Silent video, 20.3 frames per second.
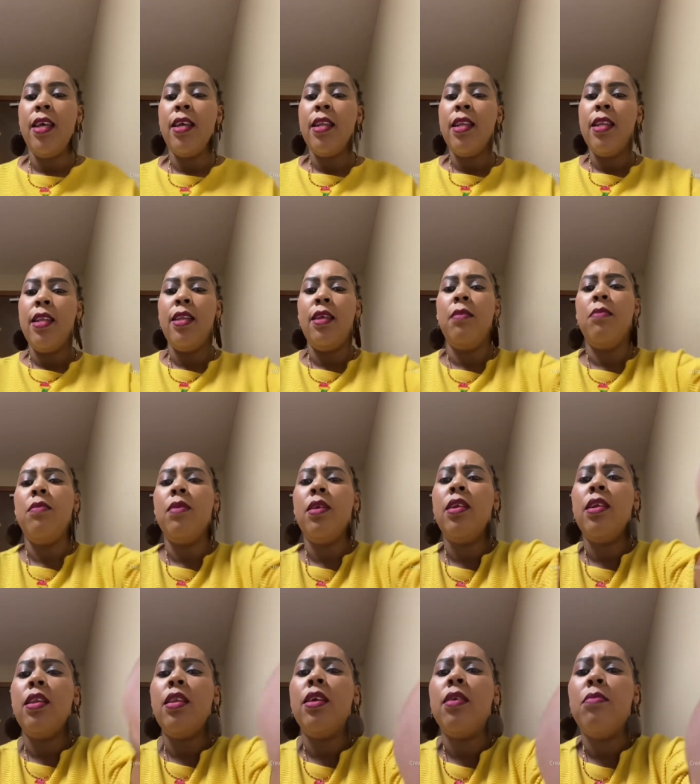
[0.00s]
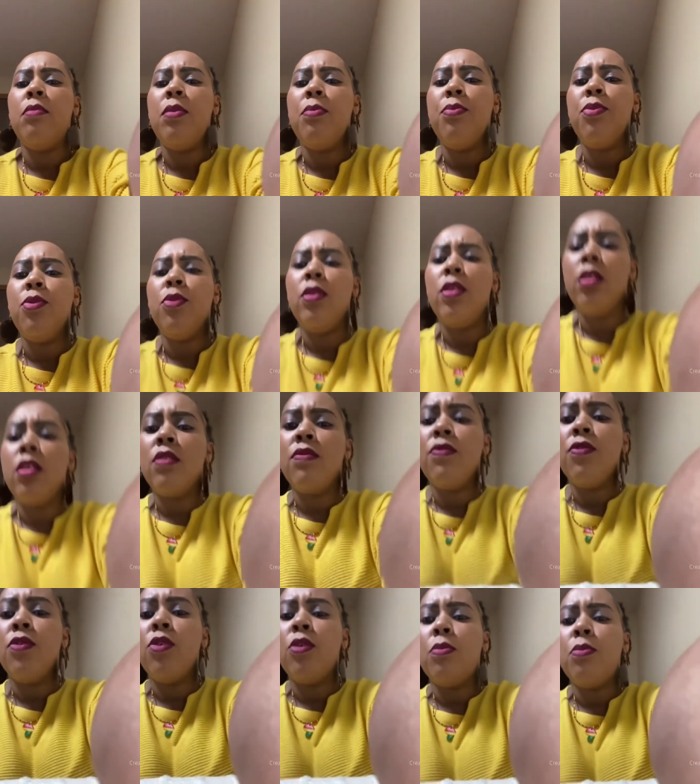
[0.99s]
Let me put this
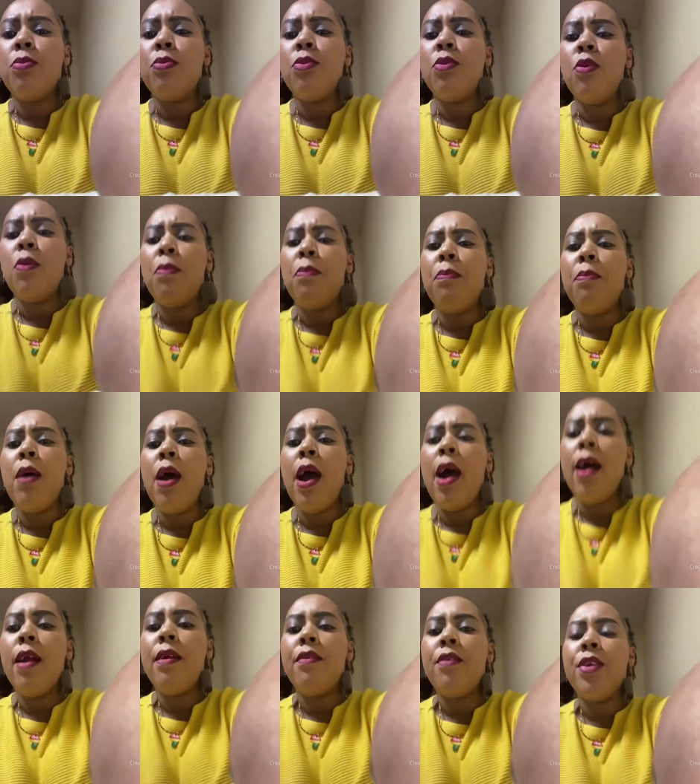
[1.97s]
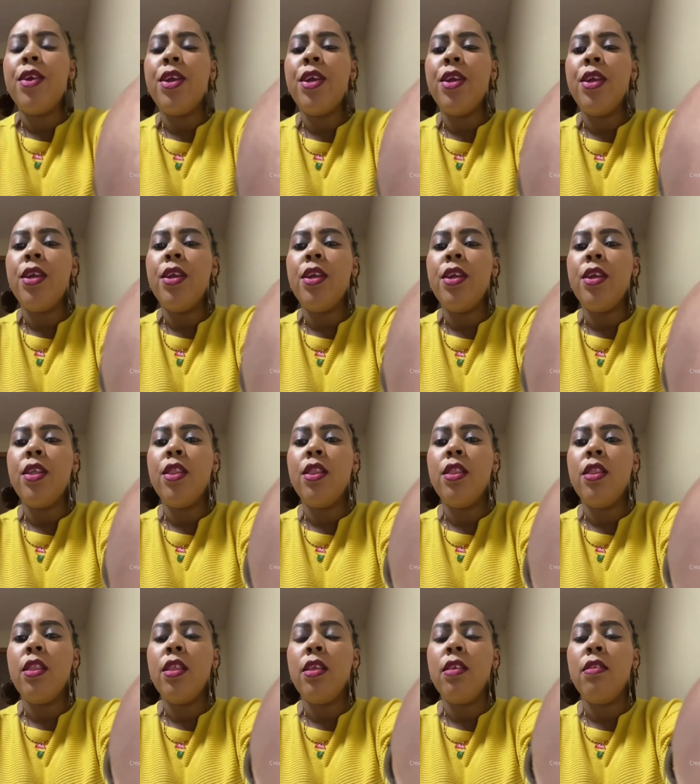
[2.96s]
phone properly.
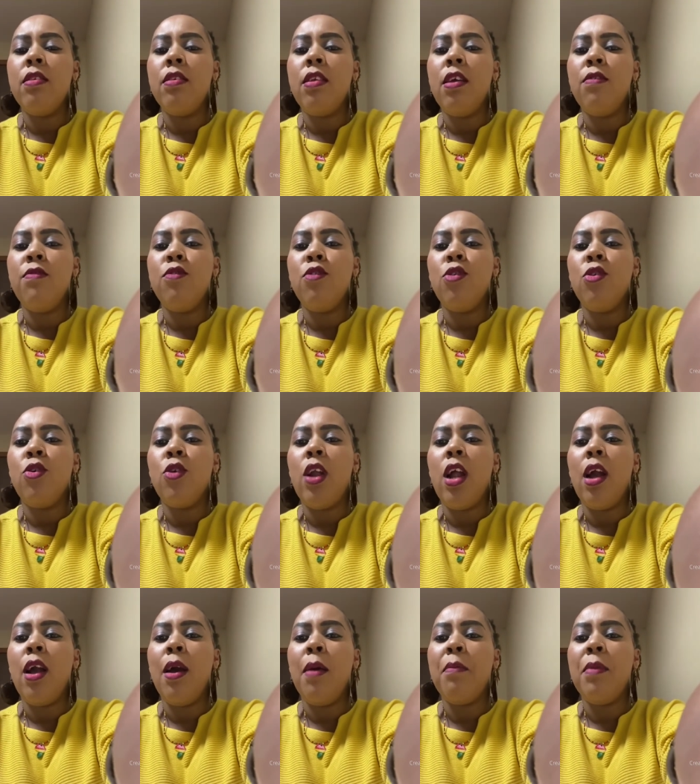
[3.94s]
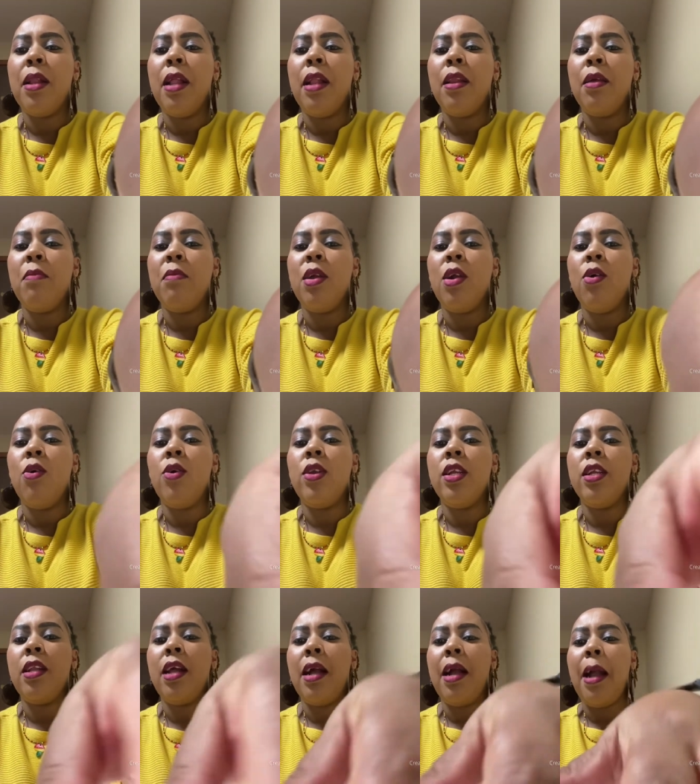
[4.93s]
Is it a phone or a camera? Let me call
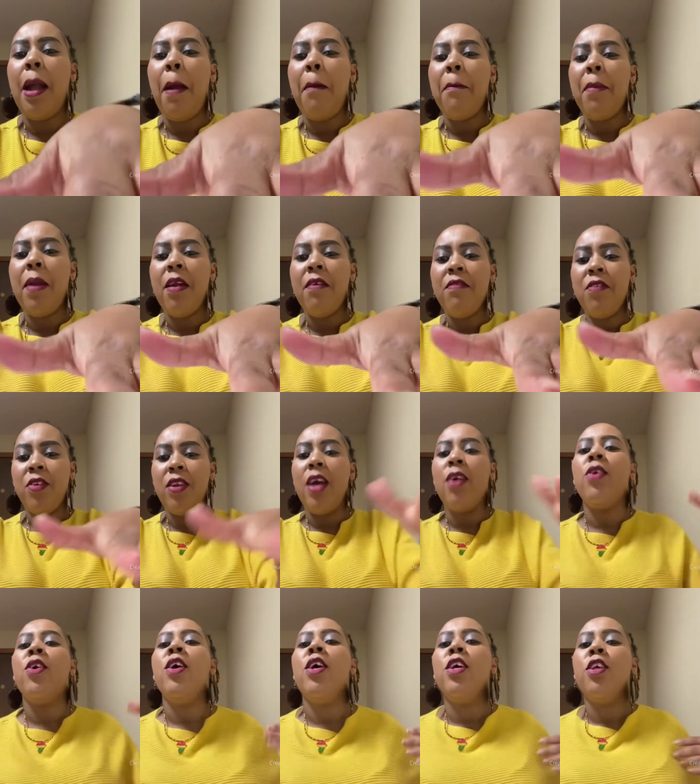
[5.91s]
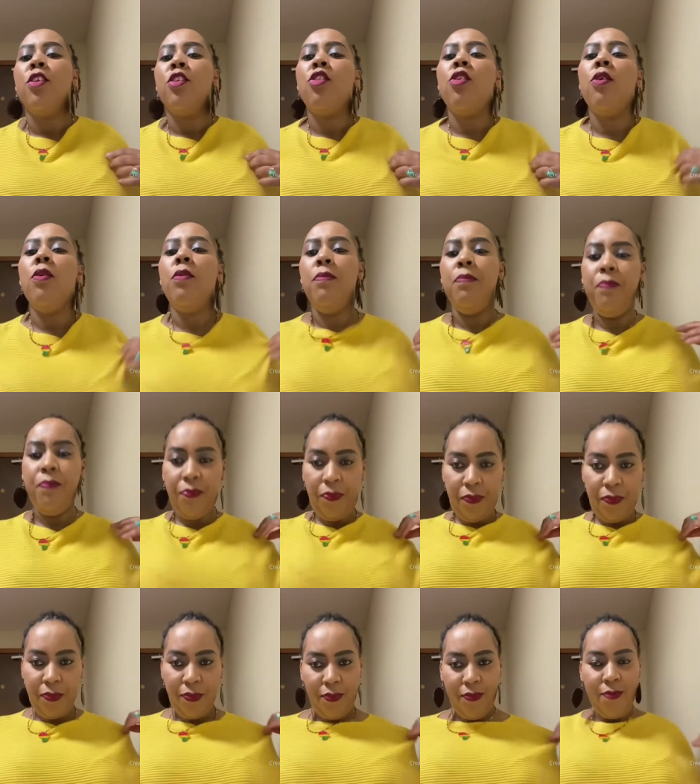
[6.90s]
it a camera for now. So
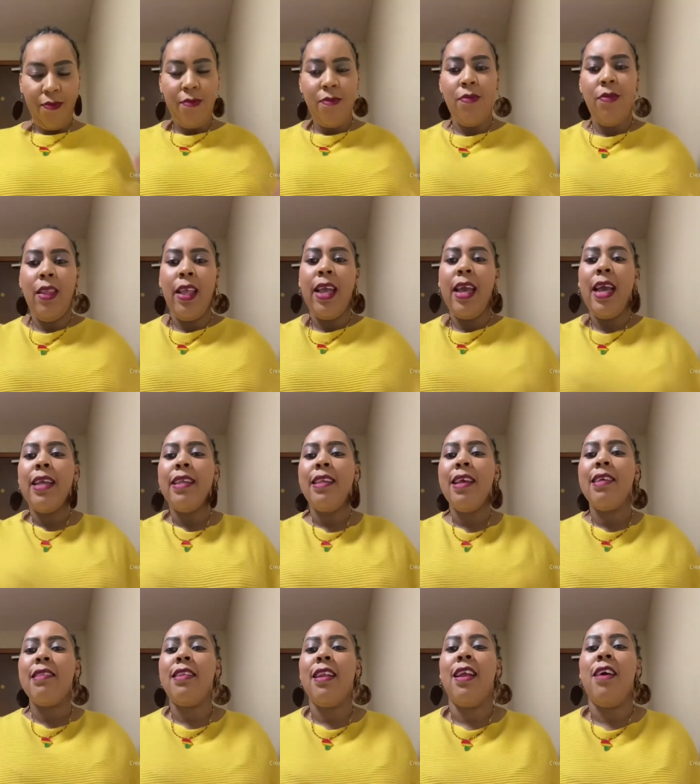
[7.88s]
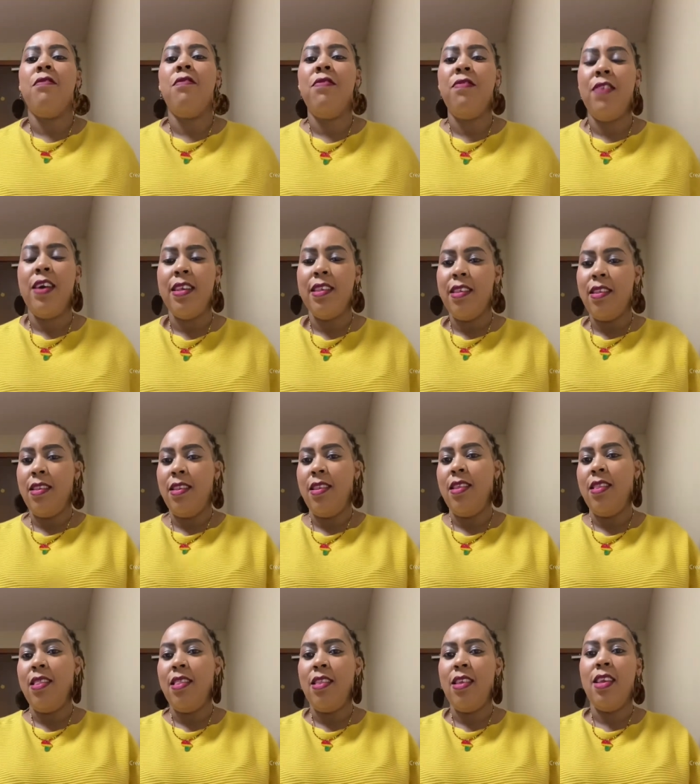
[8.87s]
I just love fancy
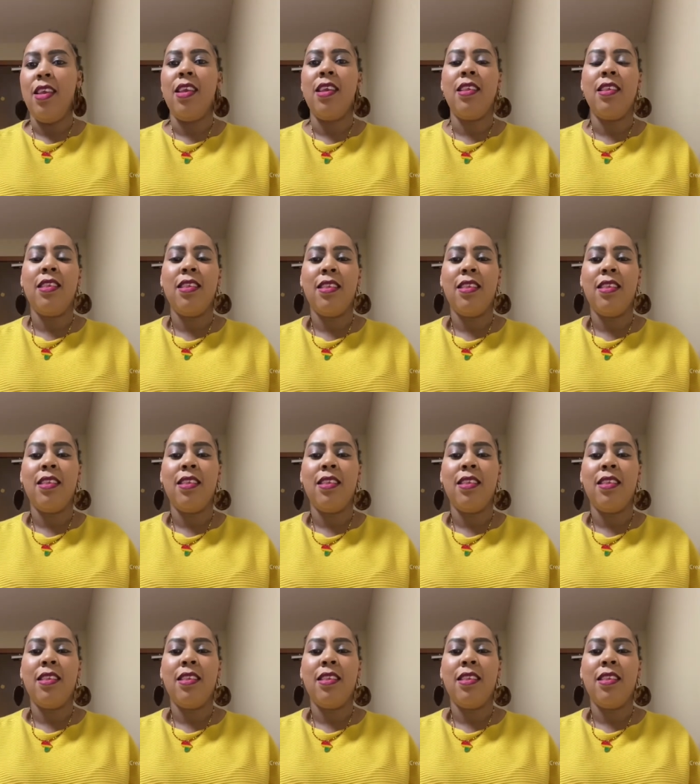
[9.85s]
things,